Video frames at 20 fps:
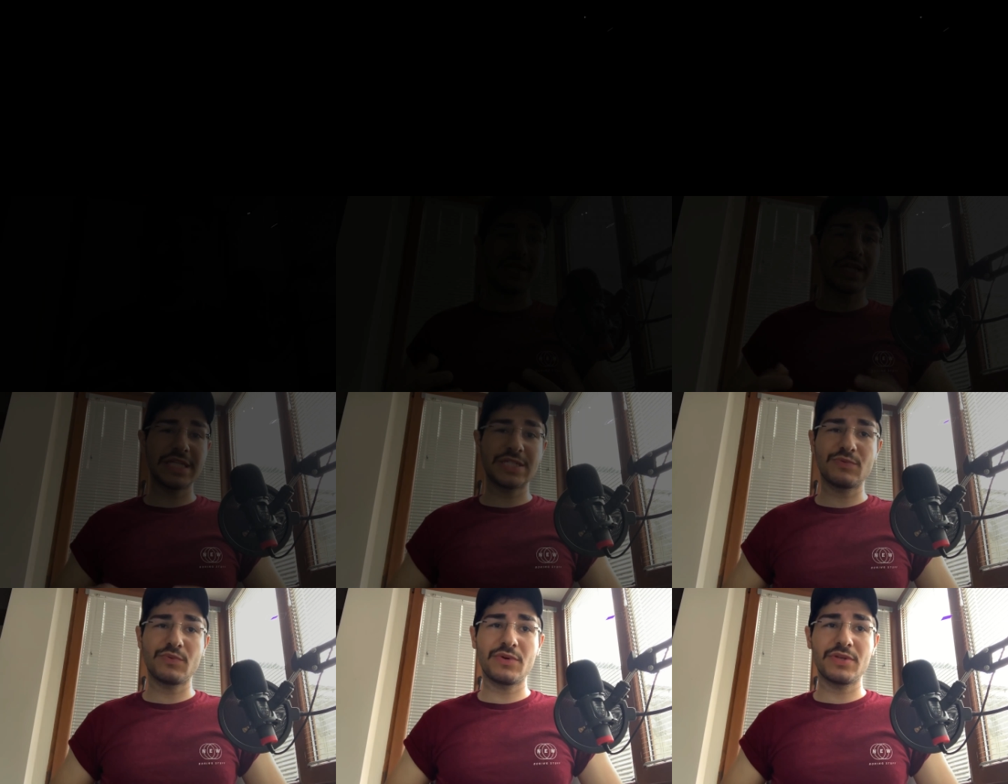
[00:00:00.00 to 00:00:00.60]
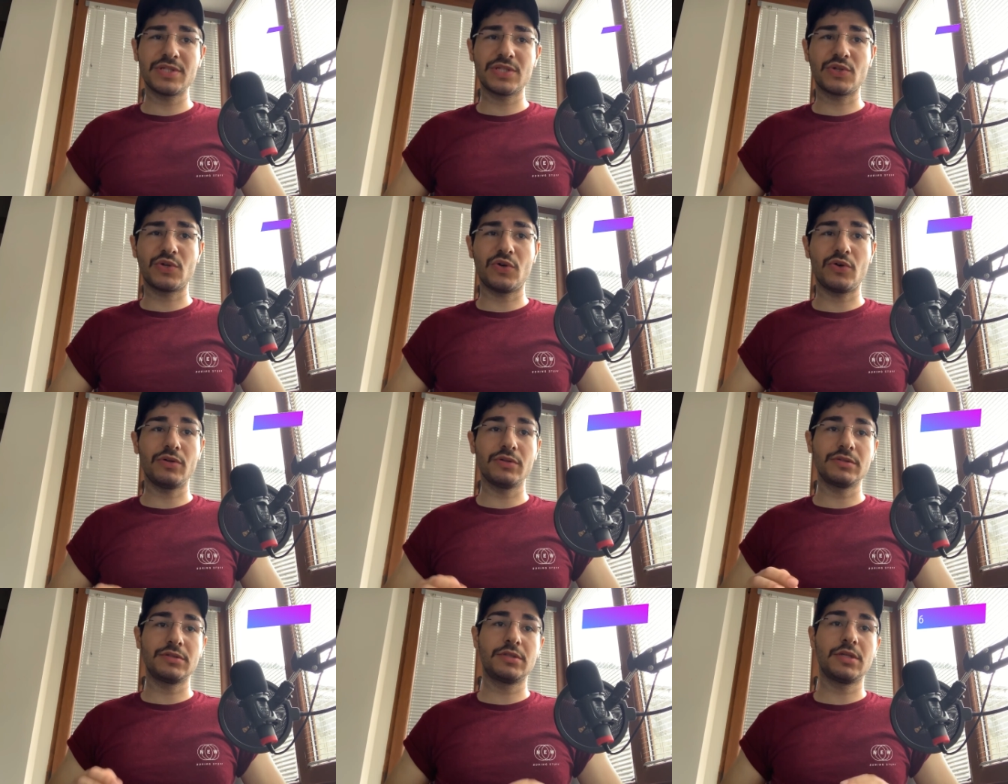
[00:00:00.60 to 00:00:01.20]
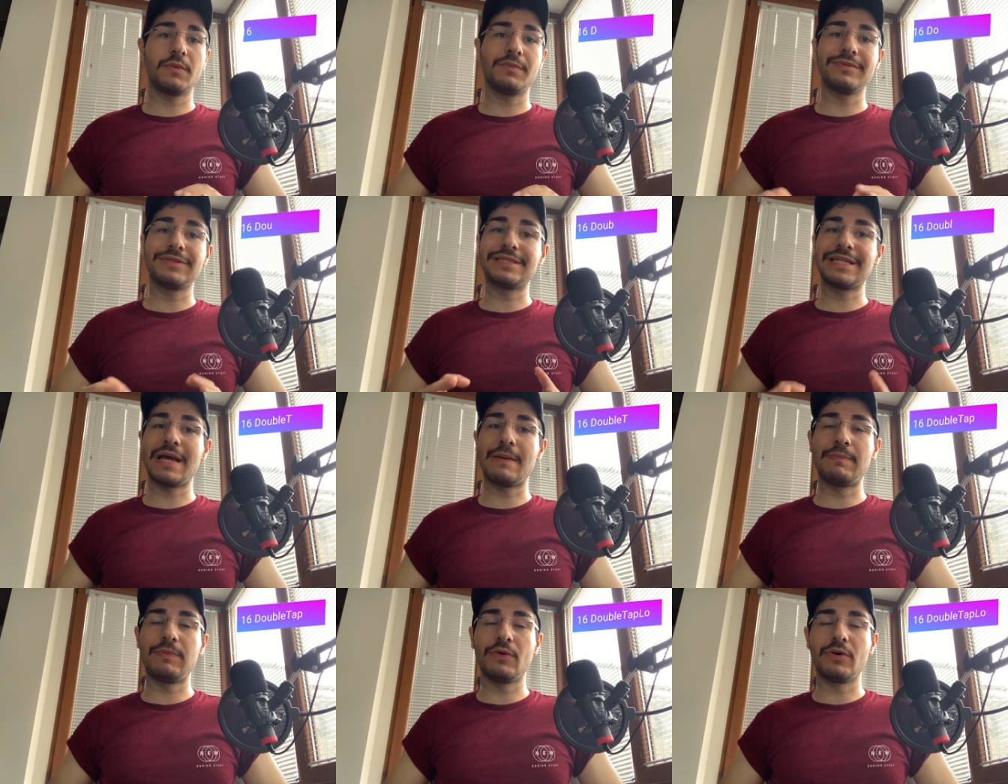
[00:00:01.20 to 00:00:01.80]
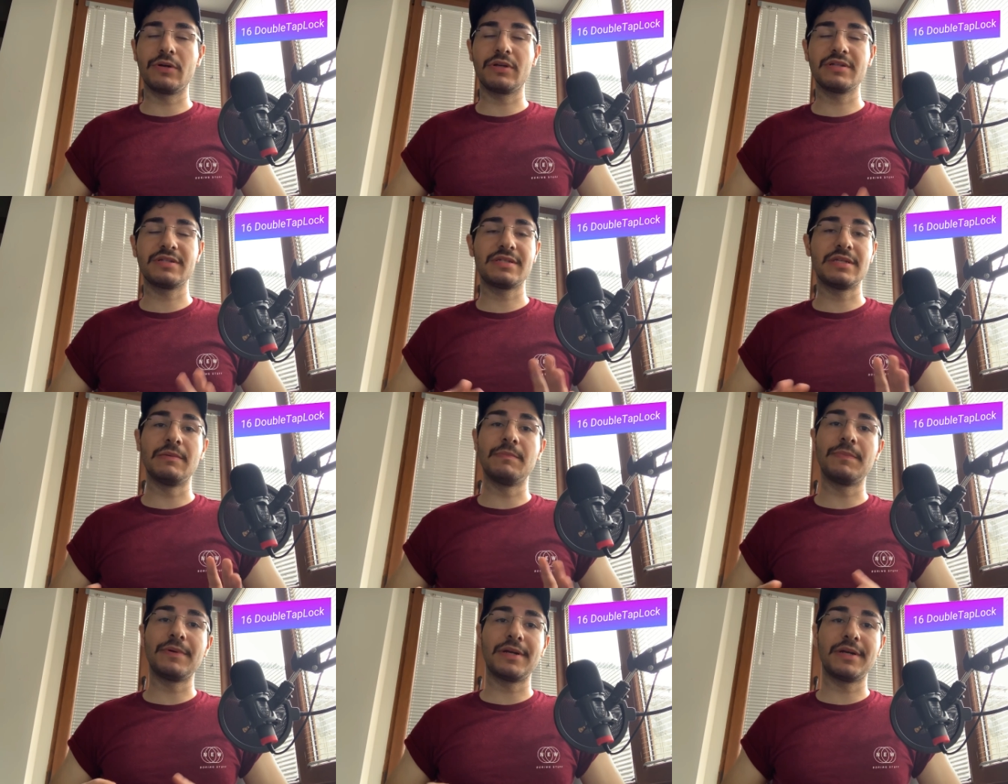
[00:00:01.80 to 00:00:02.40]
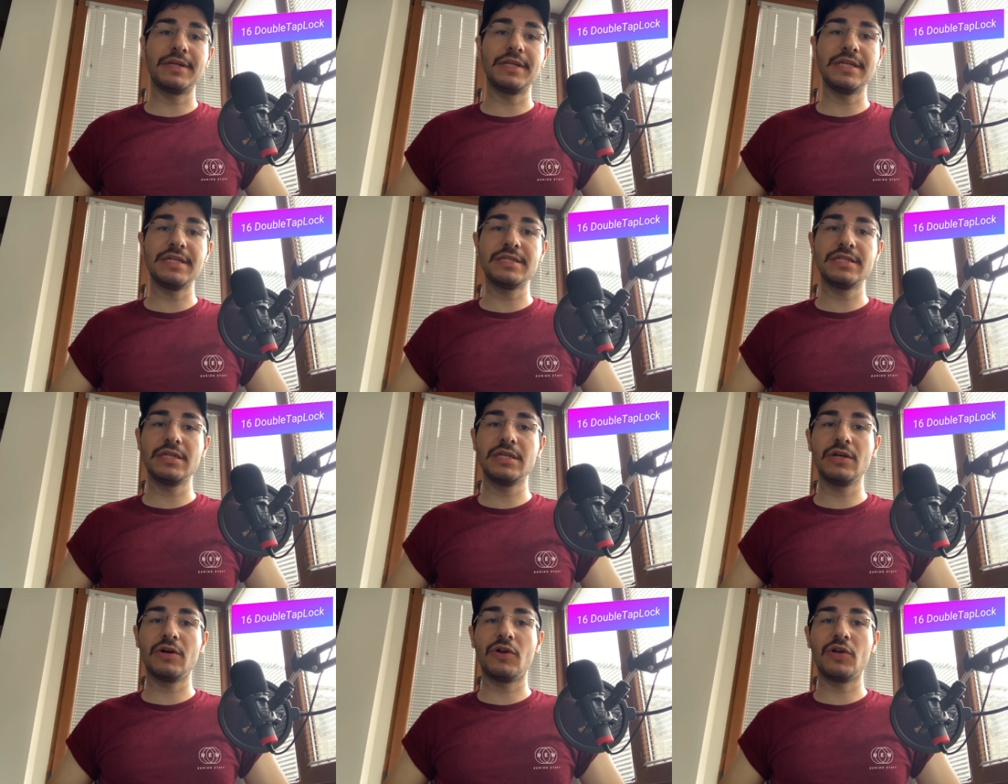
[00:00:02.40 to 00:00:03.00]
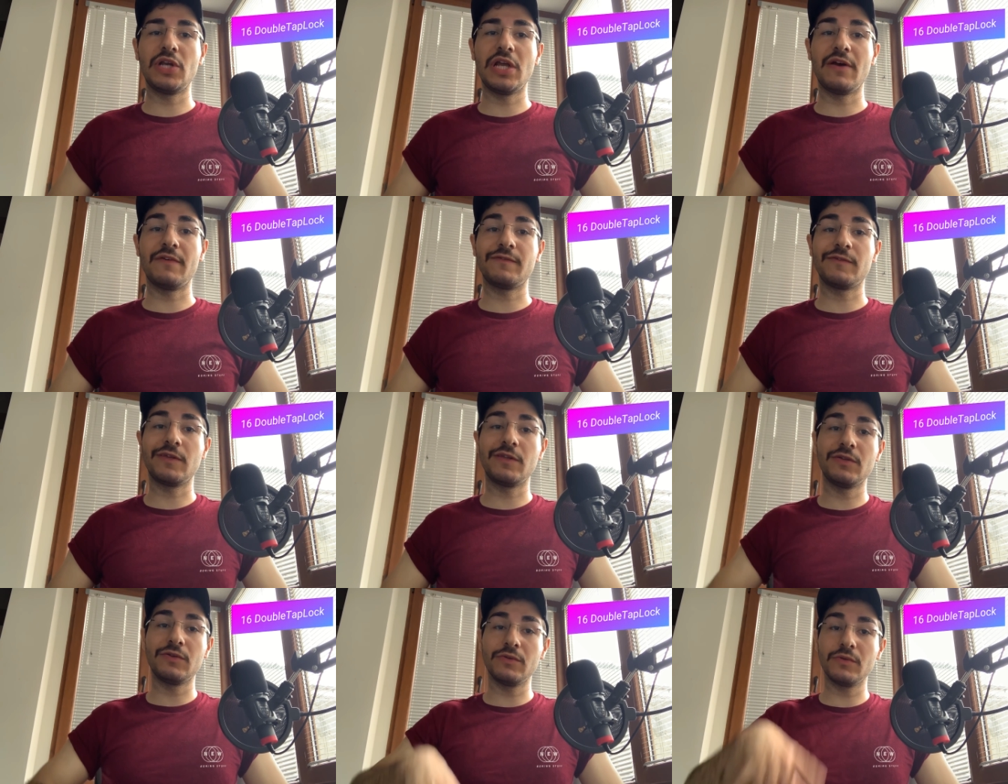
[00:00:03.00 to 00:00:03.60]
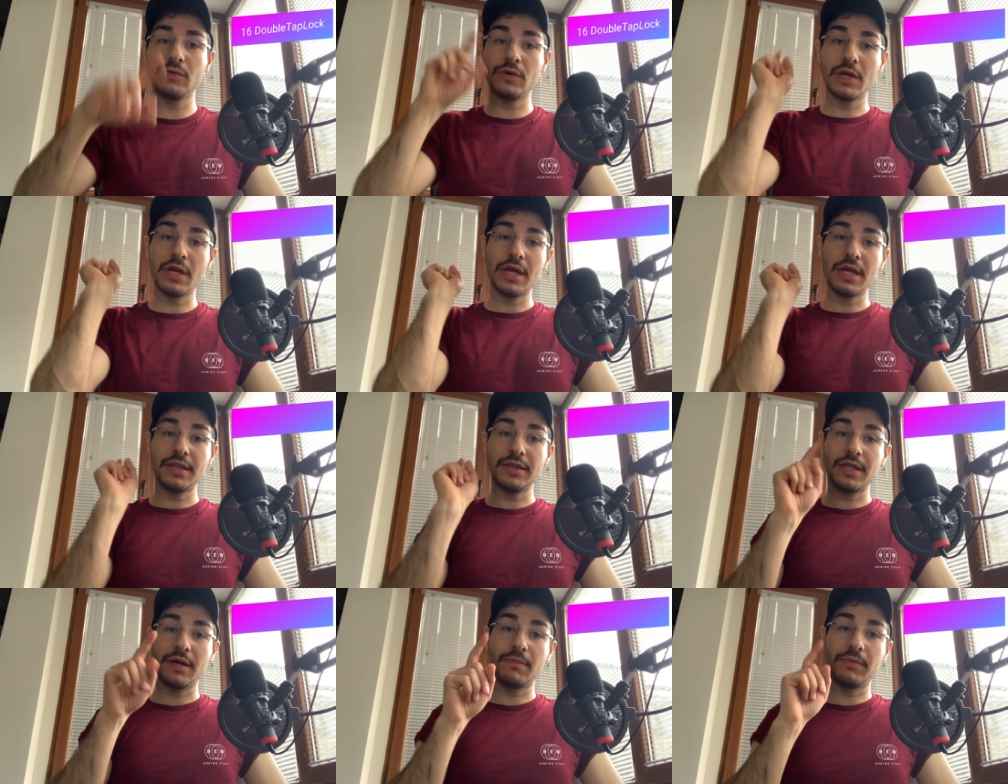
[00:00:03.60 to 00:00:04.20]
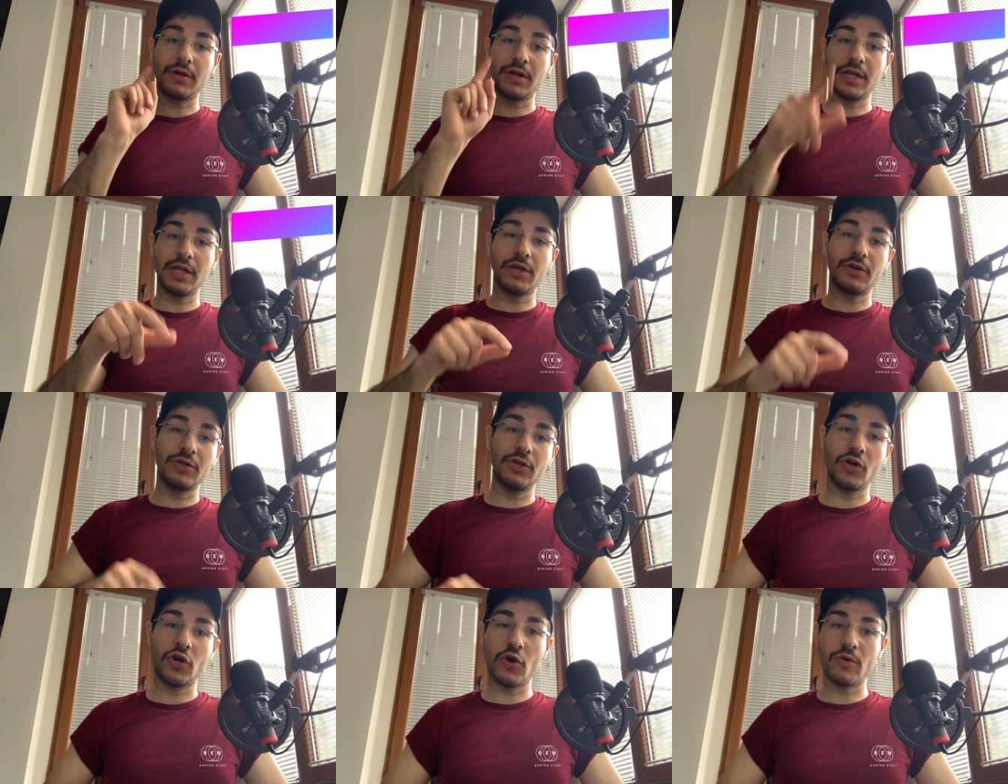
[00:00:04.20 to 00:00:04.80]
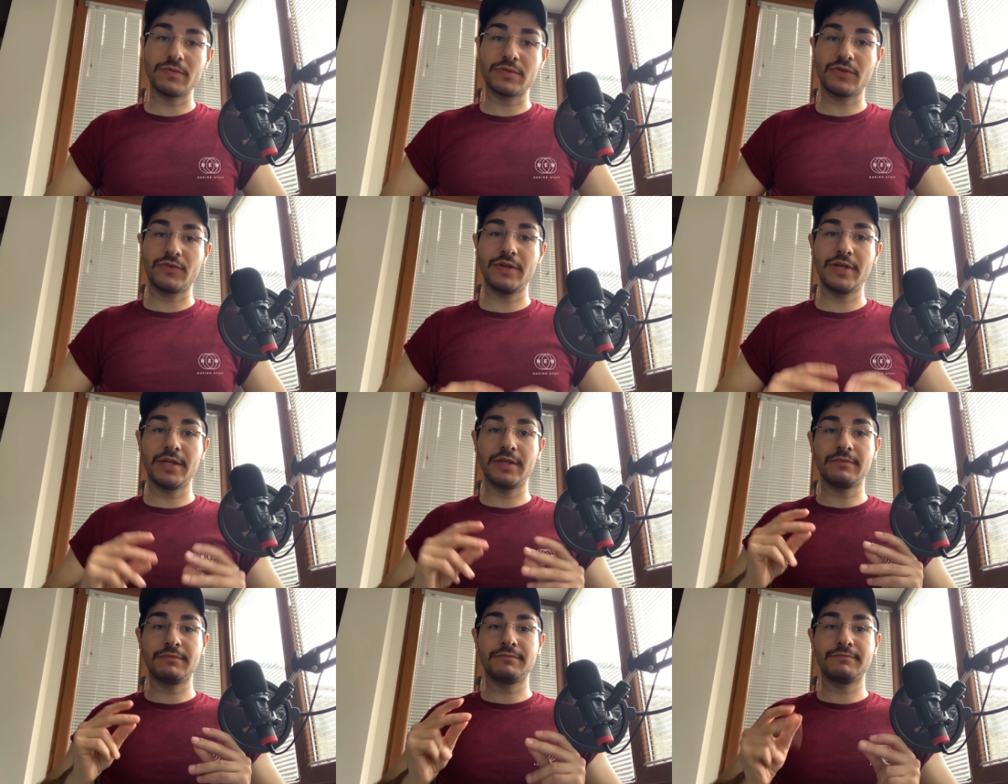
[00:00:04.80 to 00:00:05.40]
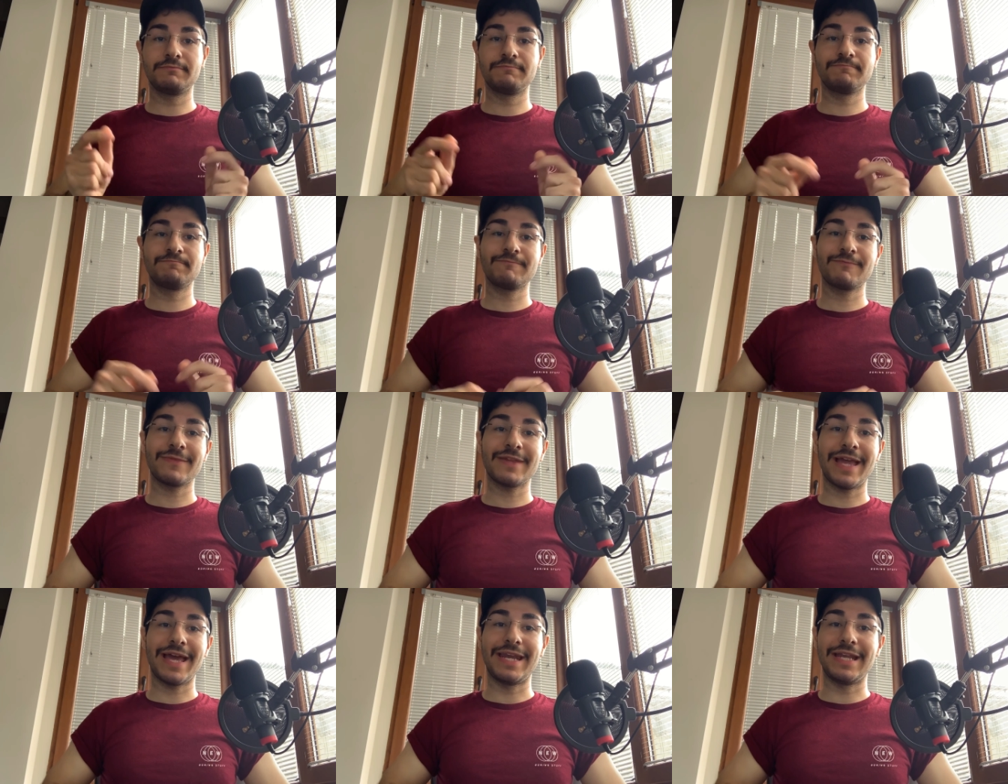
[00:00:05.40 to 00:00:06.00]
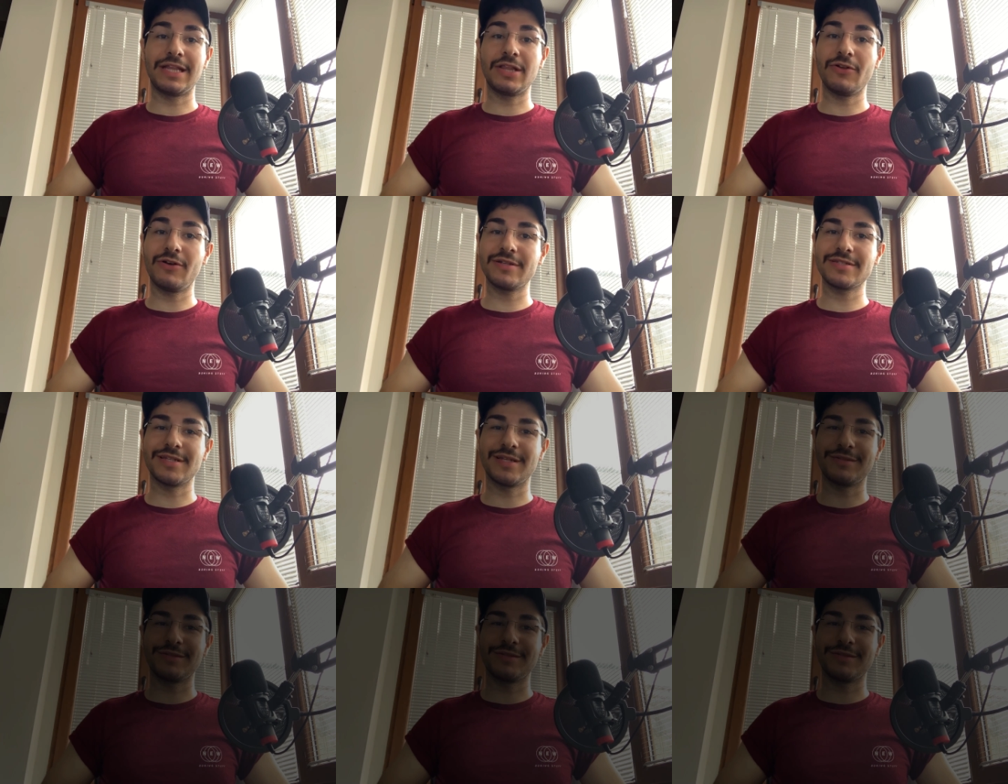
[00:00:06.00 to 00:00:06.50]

The next one is called Double Tap Lock. Simple and easy. All you have to do, double click on your home screen and it locks